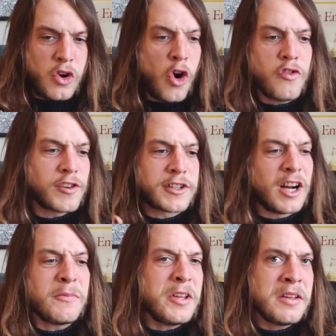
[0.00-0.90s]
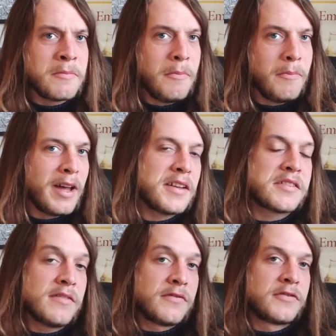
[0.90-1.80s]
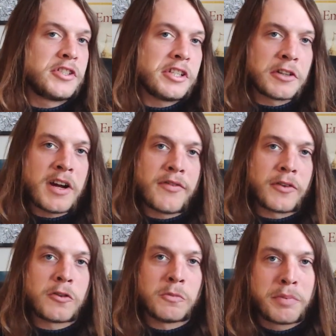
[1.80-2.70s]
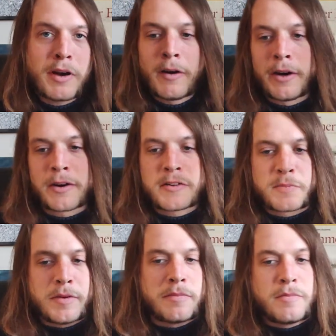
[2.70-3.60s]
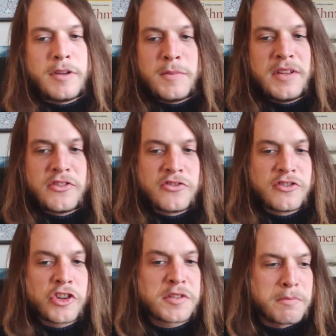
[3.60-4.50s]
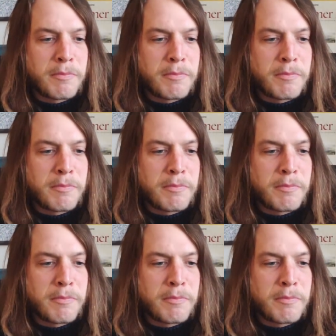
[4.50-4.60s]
overcoming massive geographical barriers, but maybe just